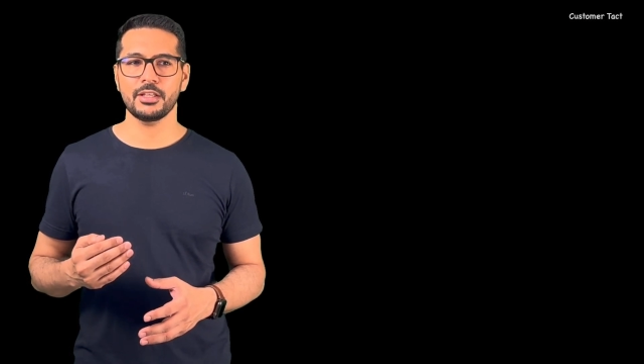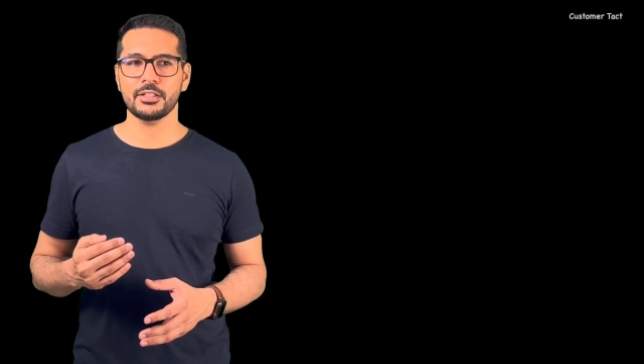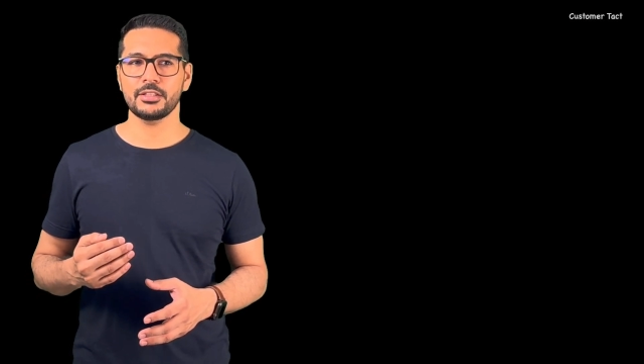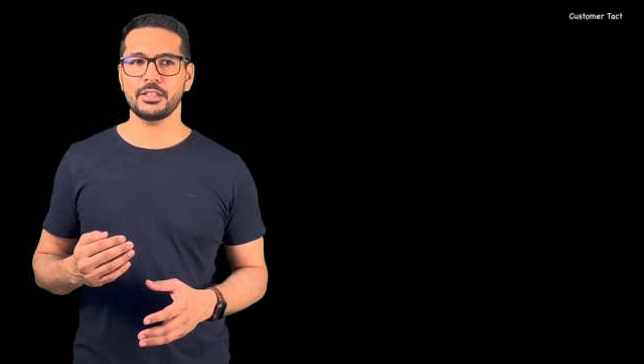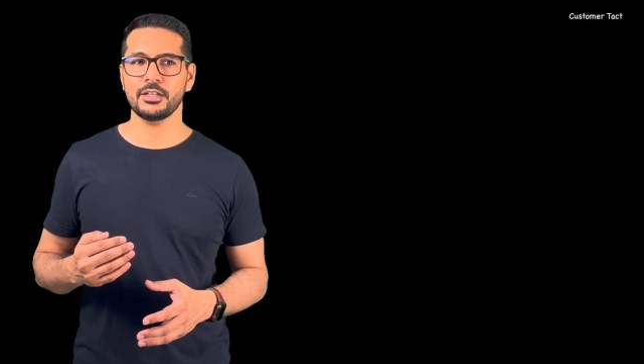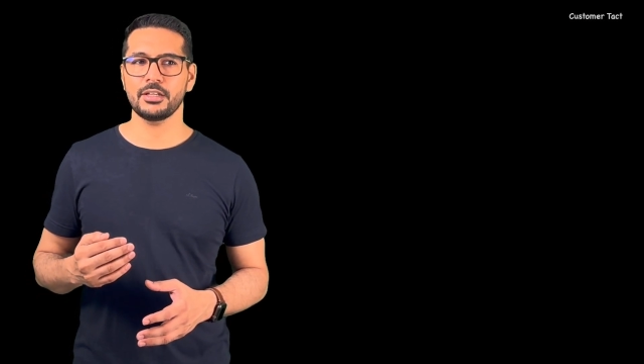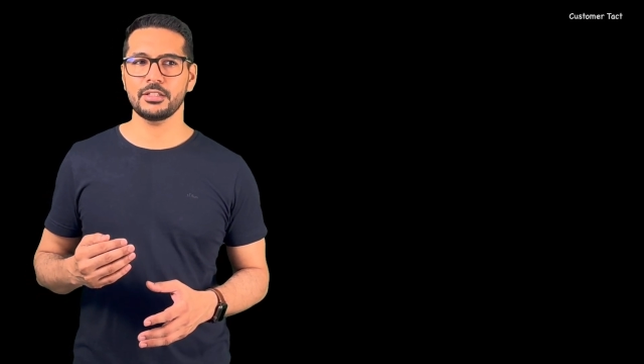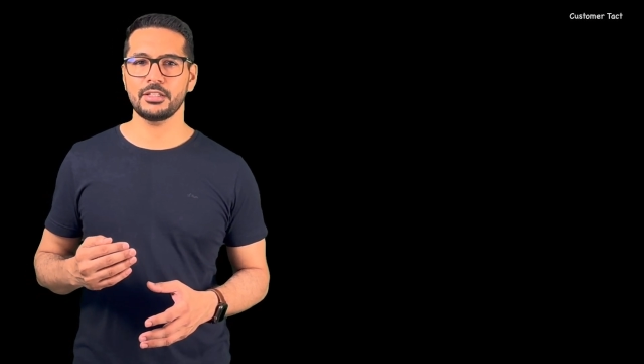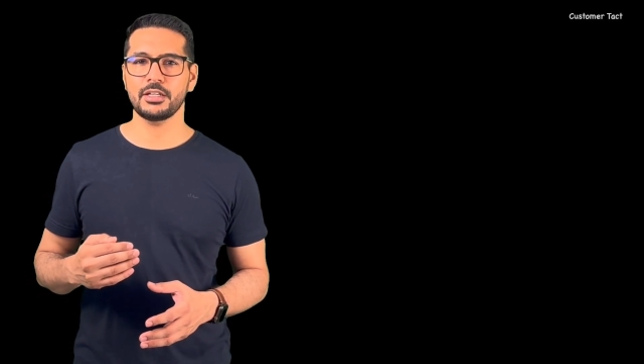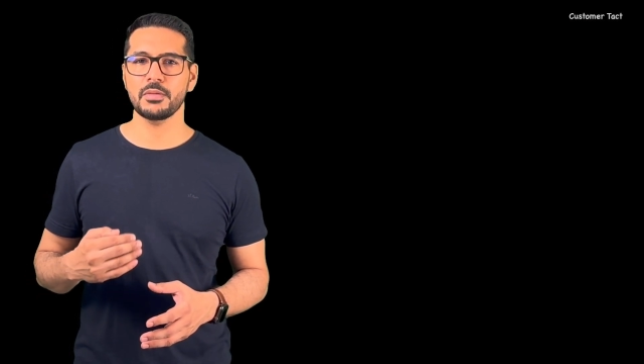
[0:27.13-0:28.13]

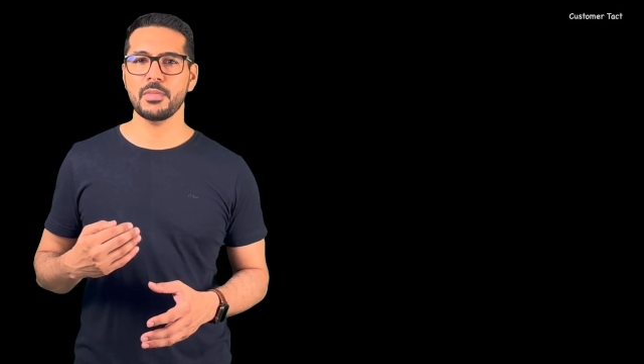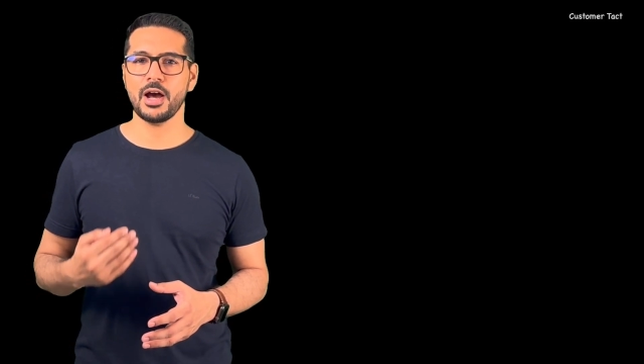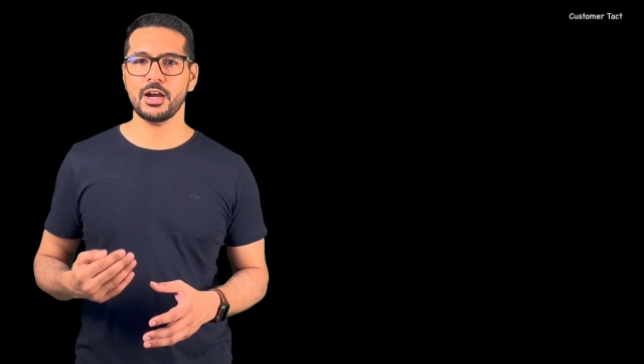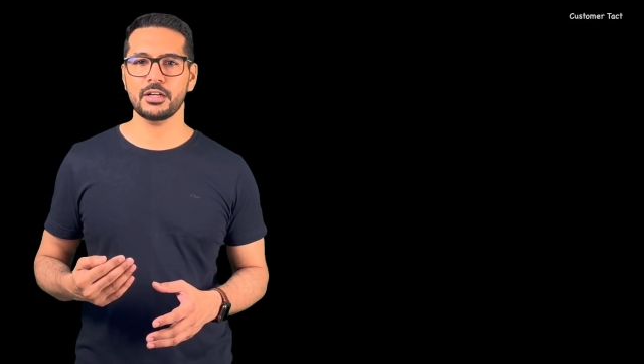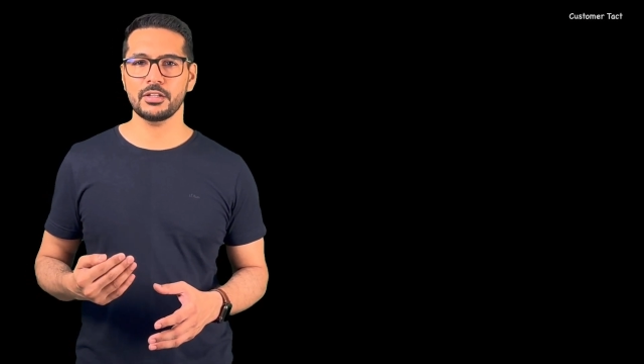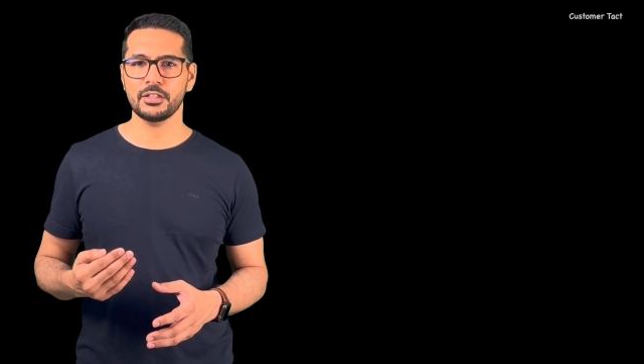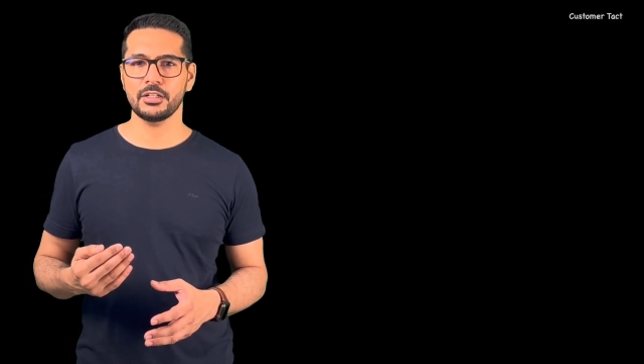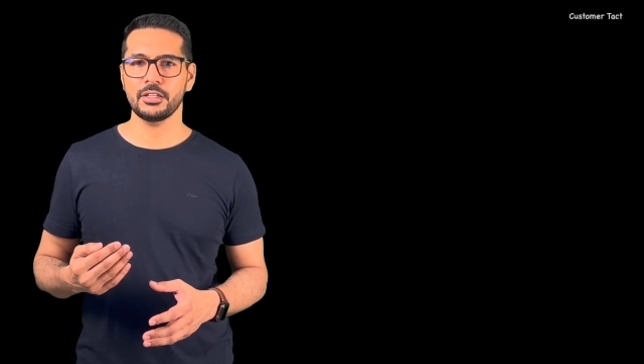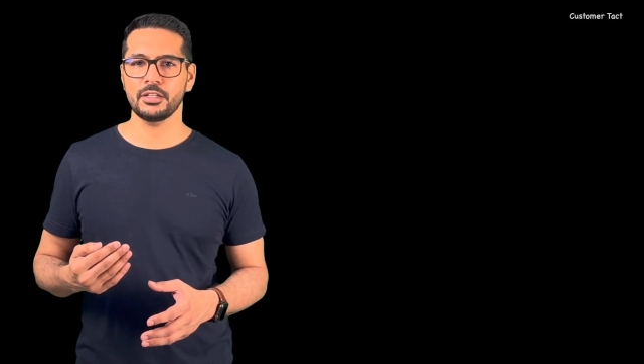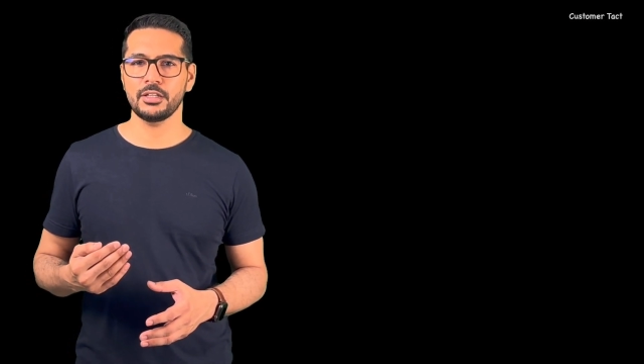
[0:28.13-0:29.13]
the demand
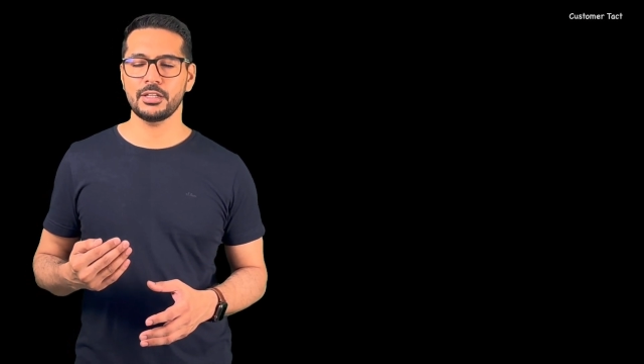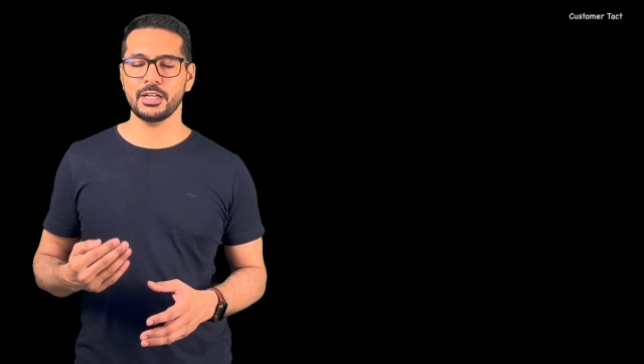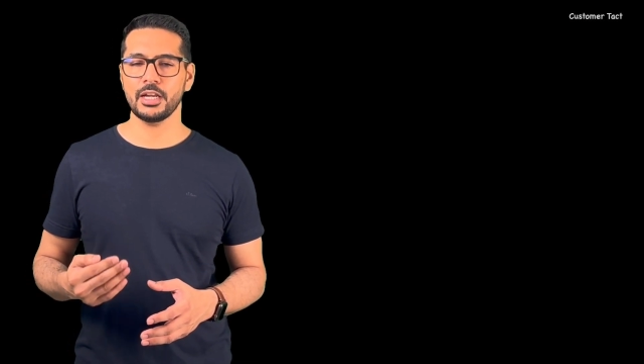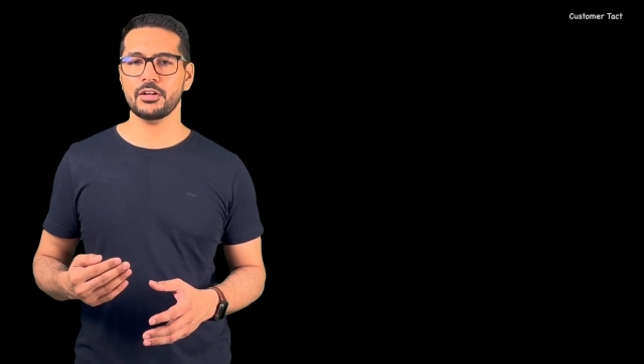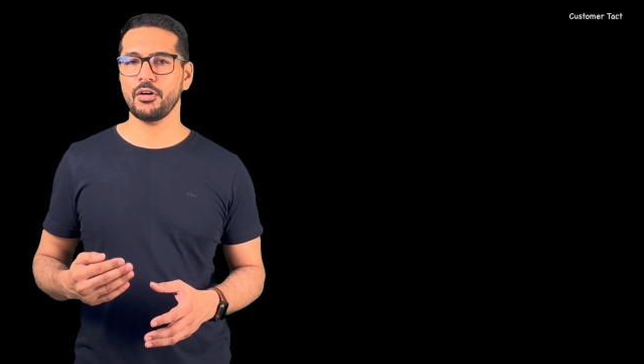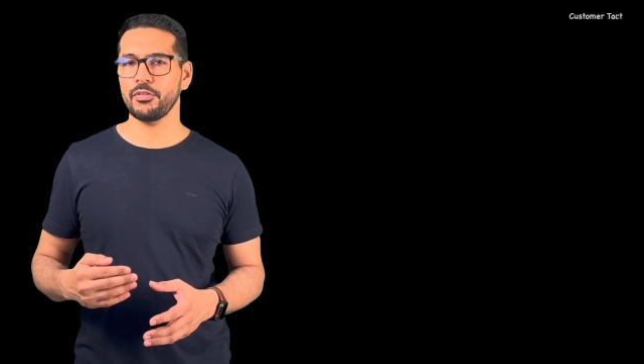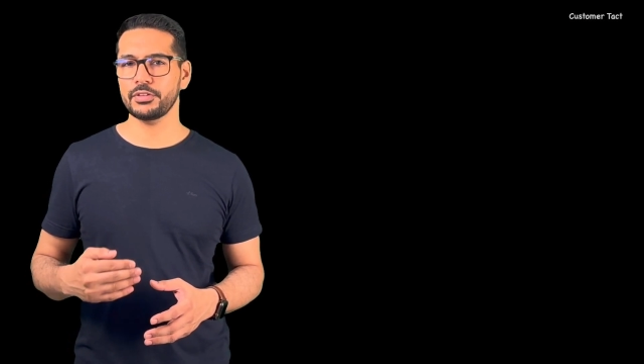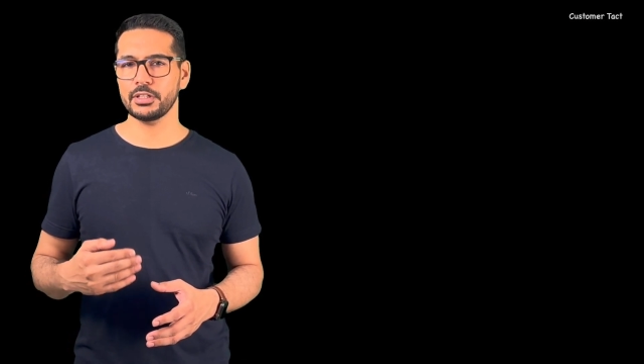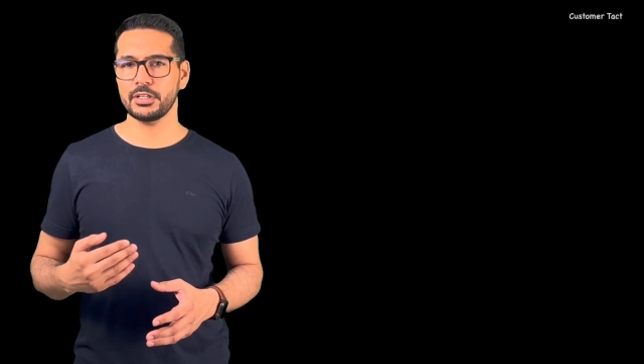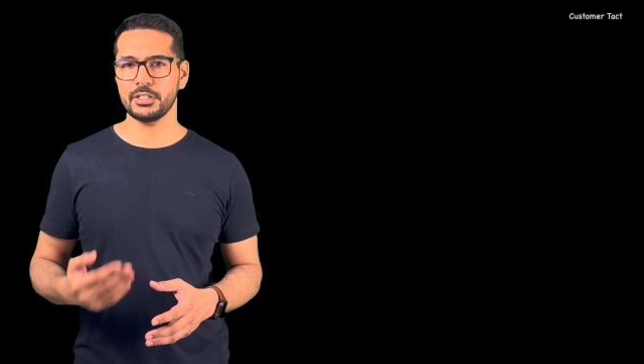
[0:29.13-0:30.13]
rate of
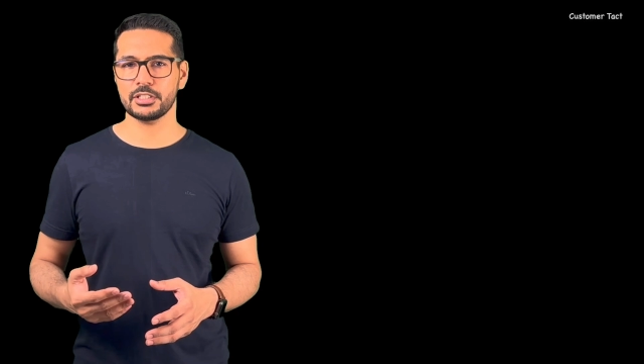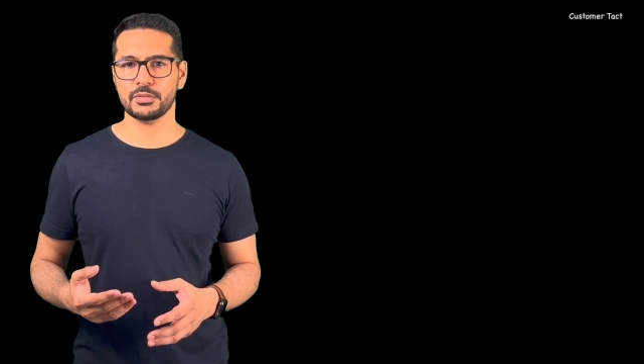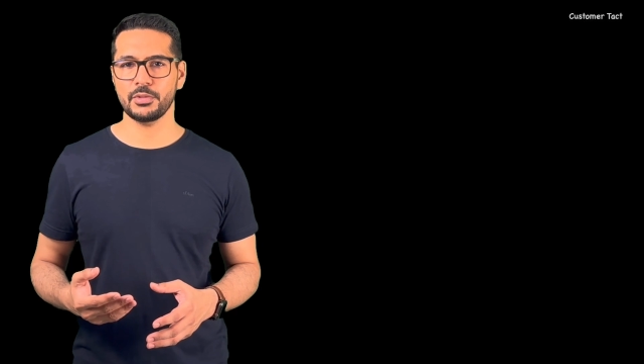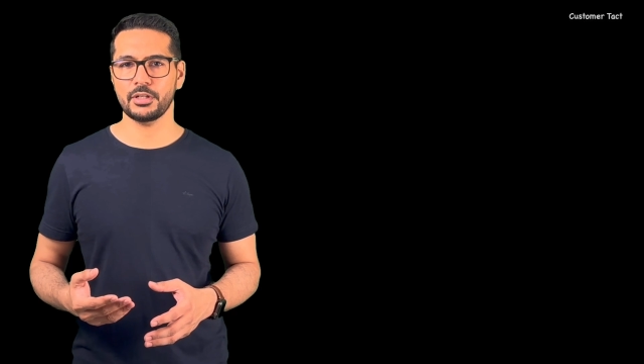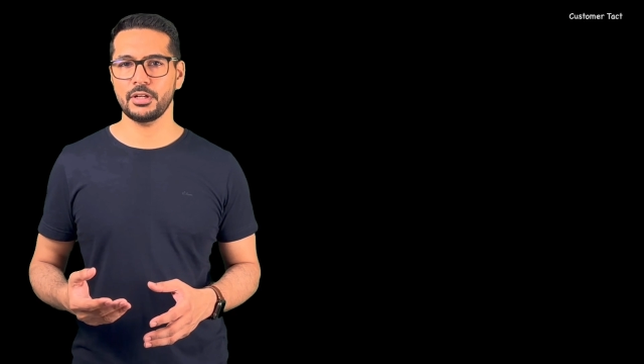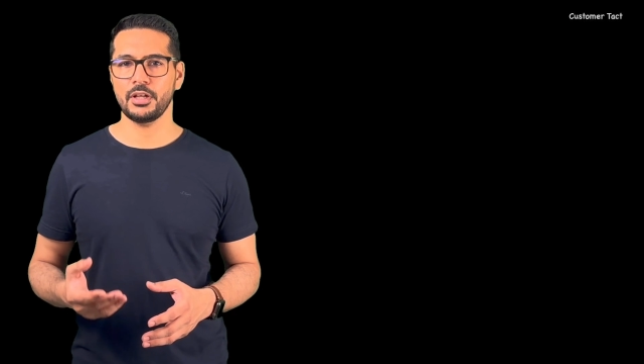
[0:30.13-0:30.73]
the customer.